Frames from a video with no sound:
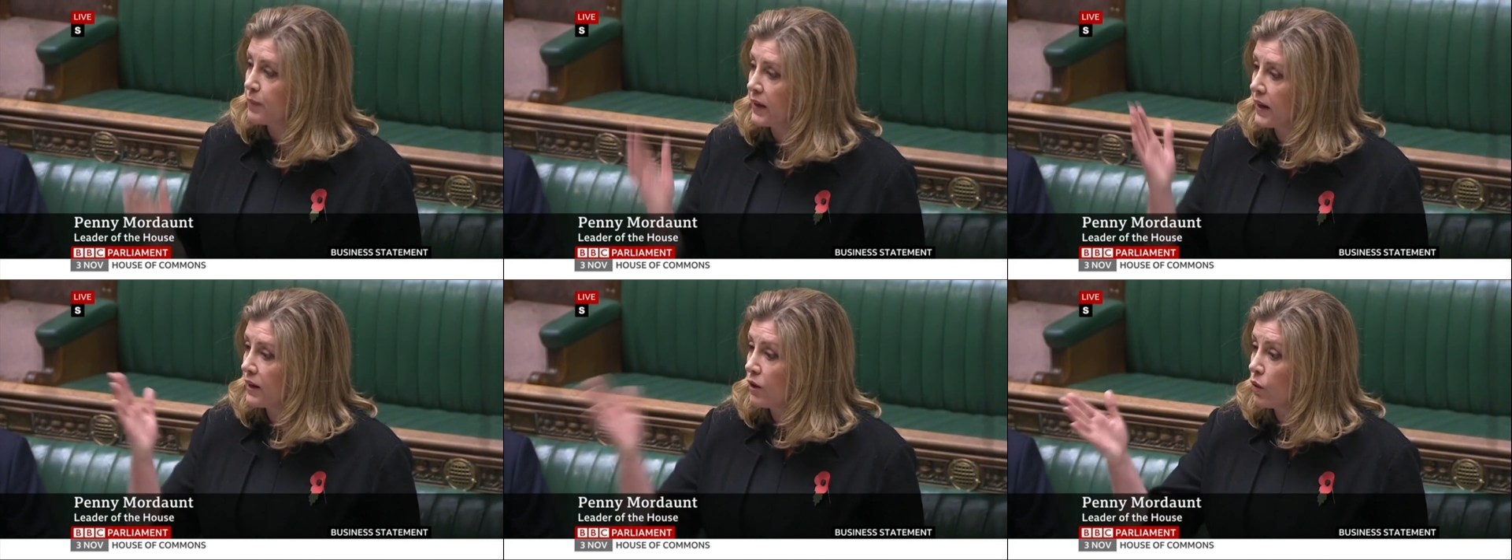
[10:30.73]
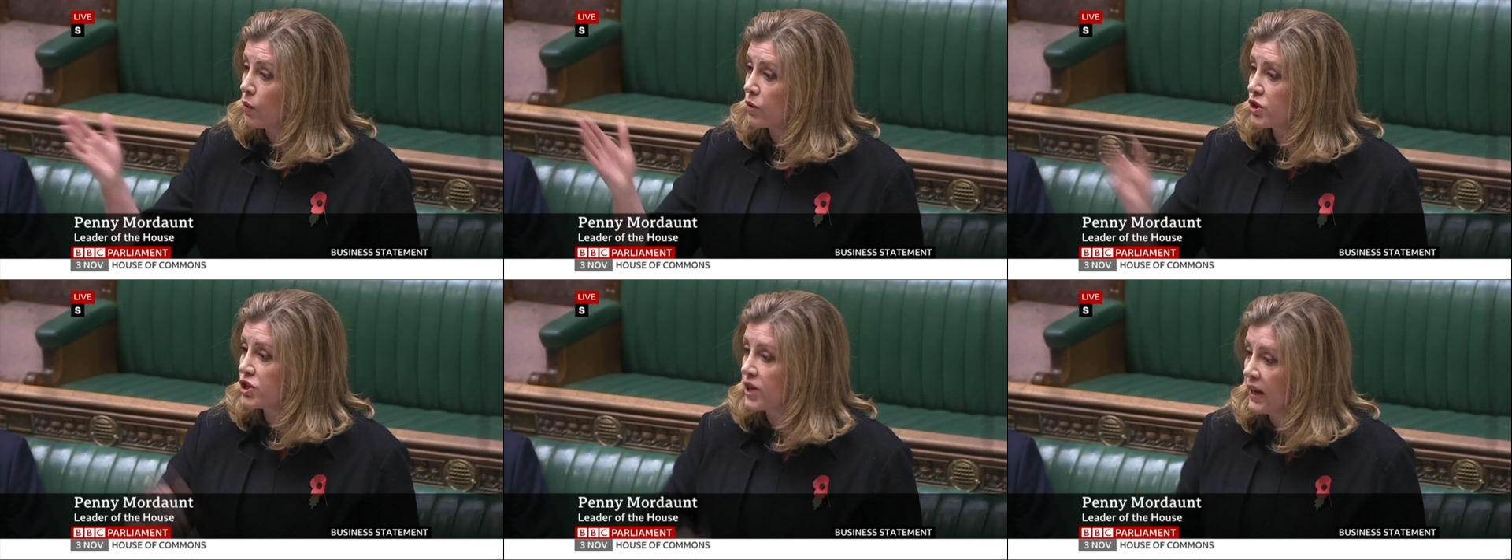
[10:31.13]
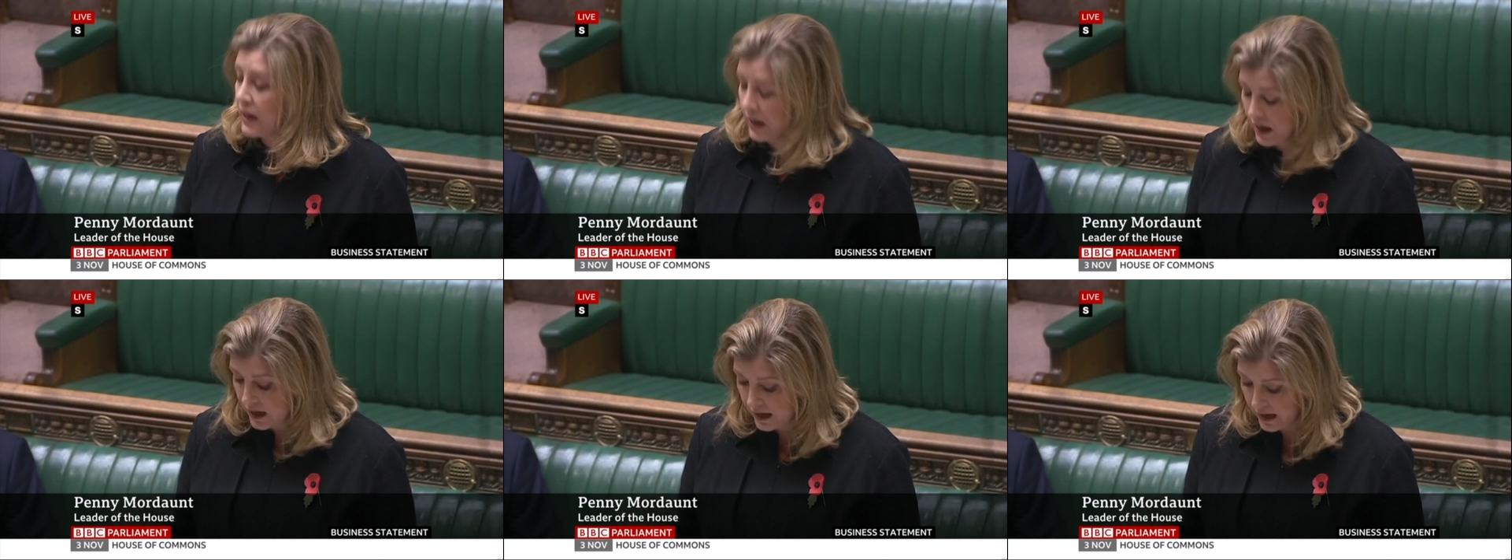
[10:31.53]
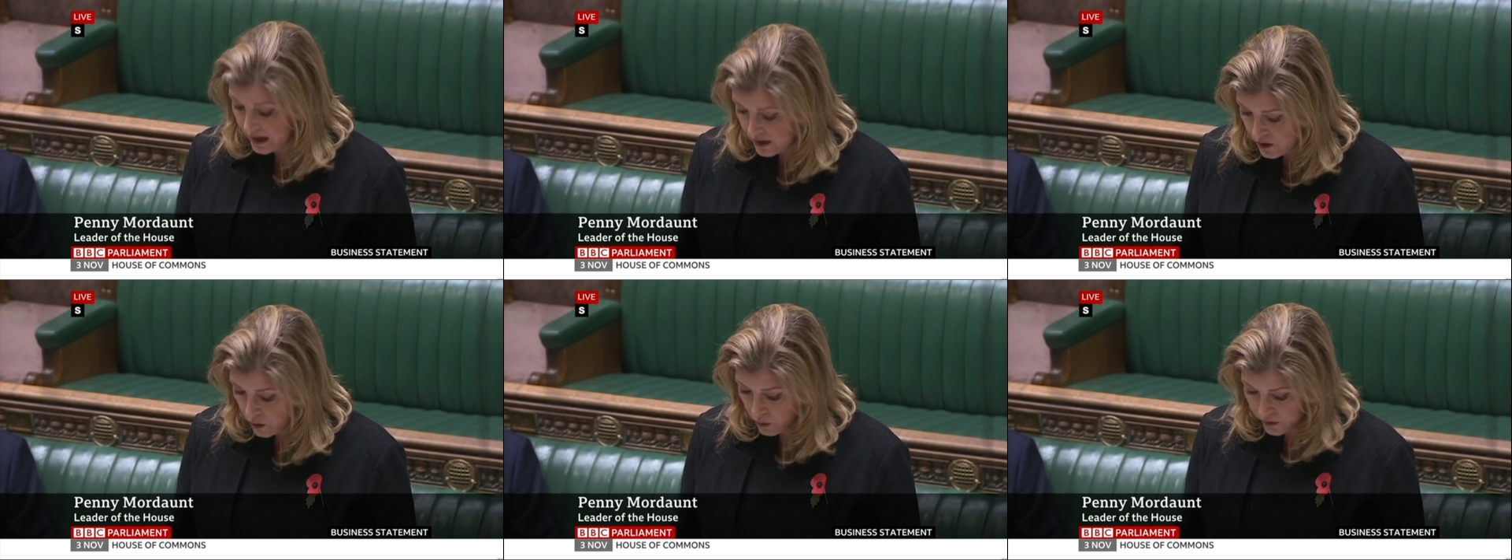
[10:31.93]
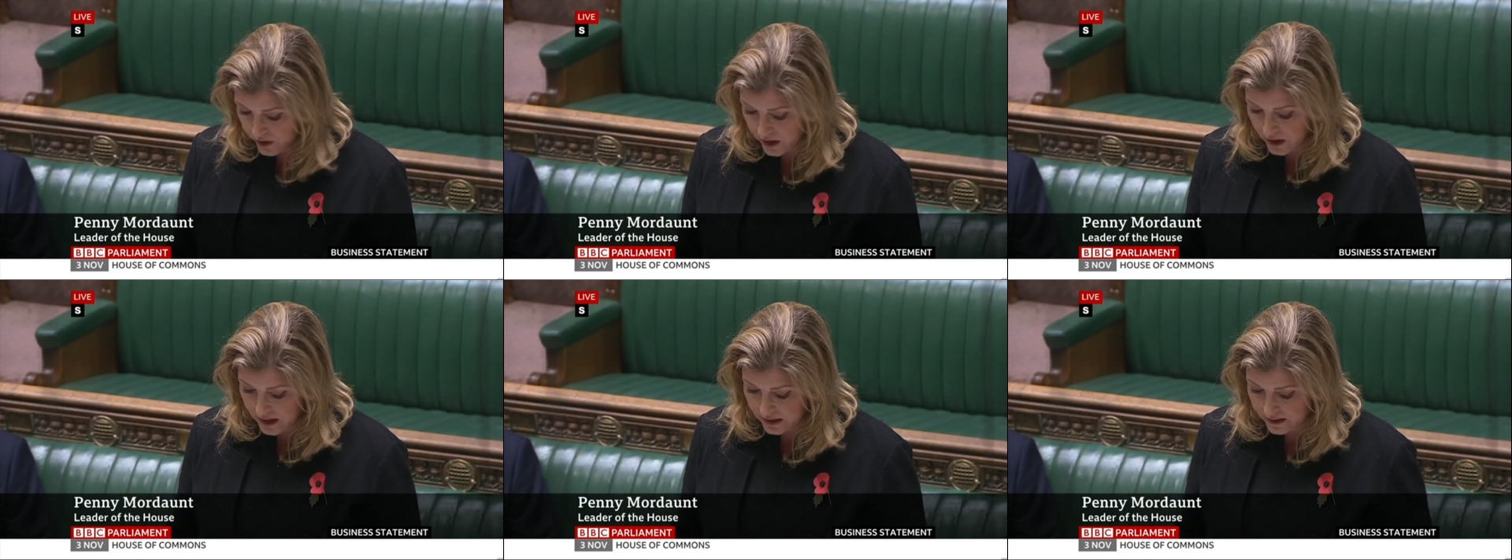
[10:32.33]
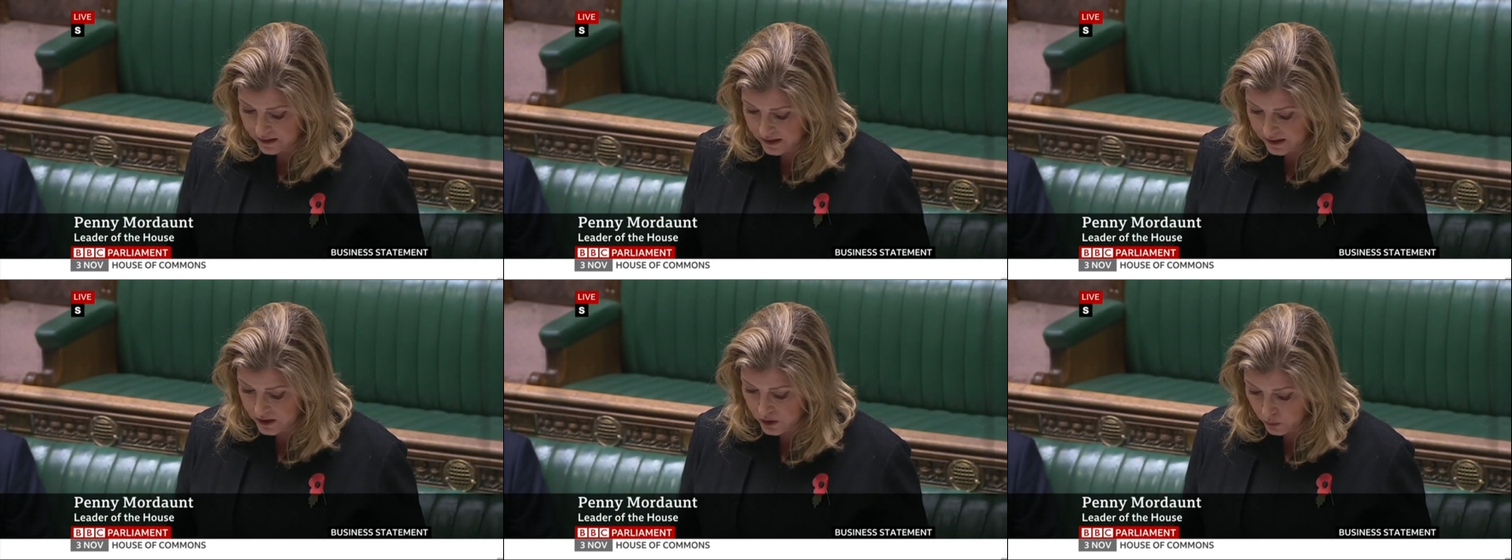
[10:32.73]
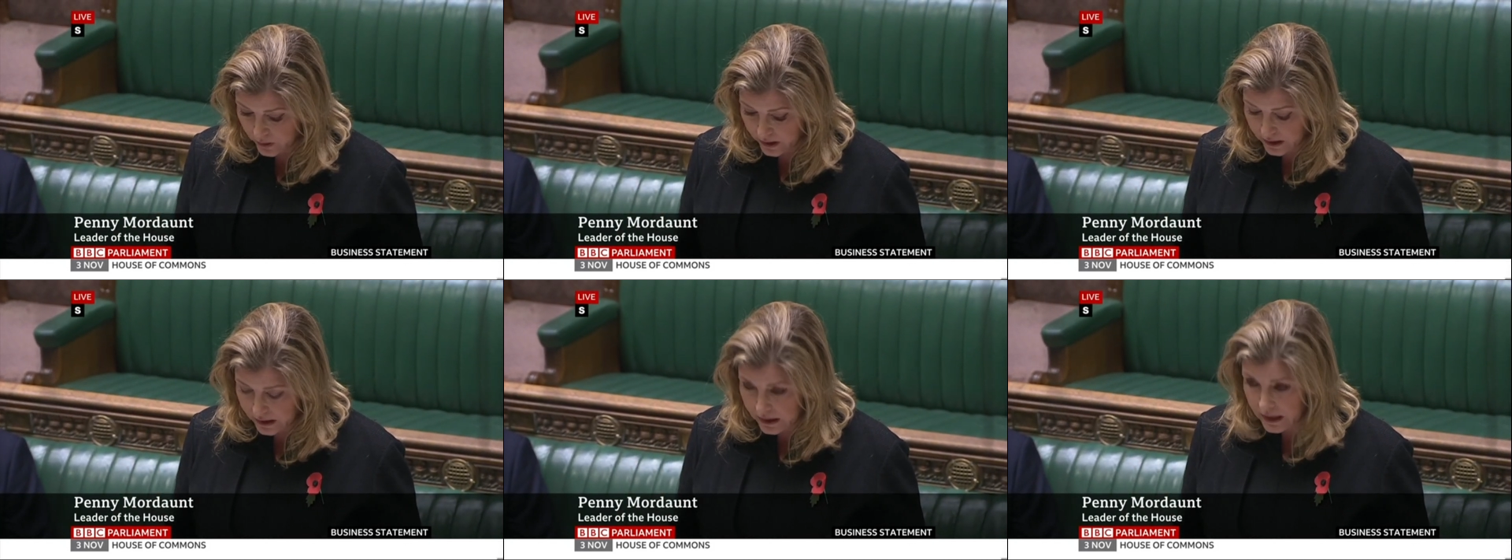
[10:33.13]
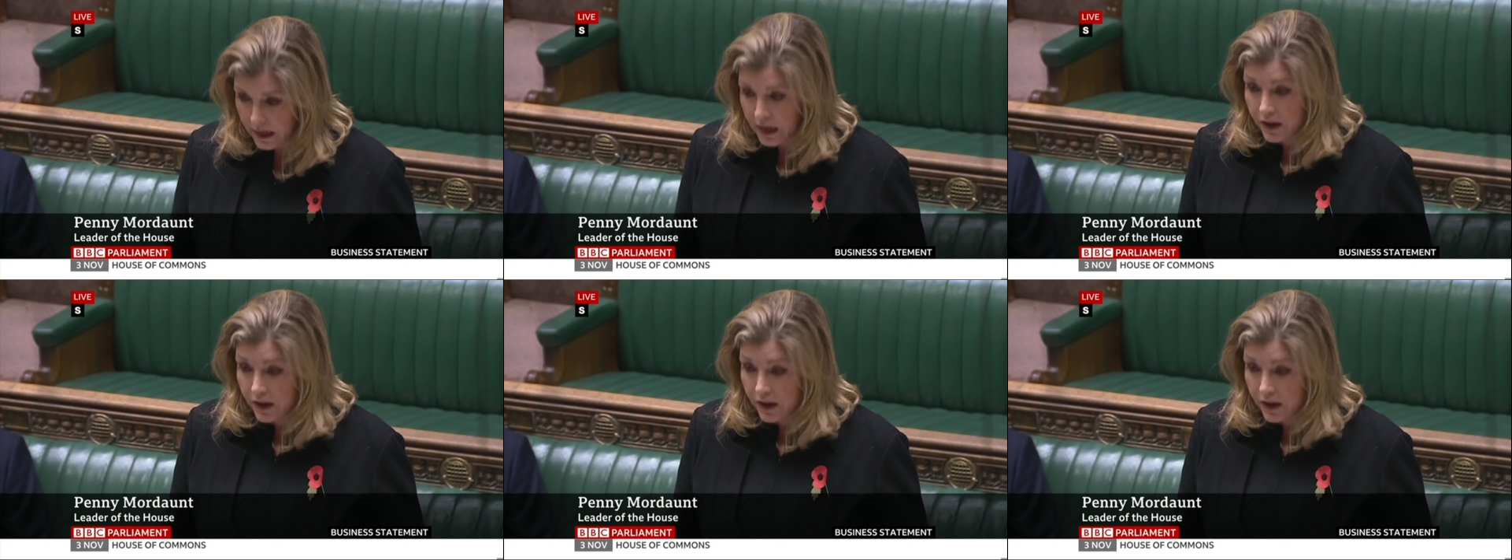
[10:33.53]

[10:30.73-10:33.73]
being launched in Northern Ireland this week.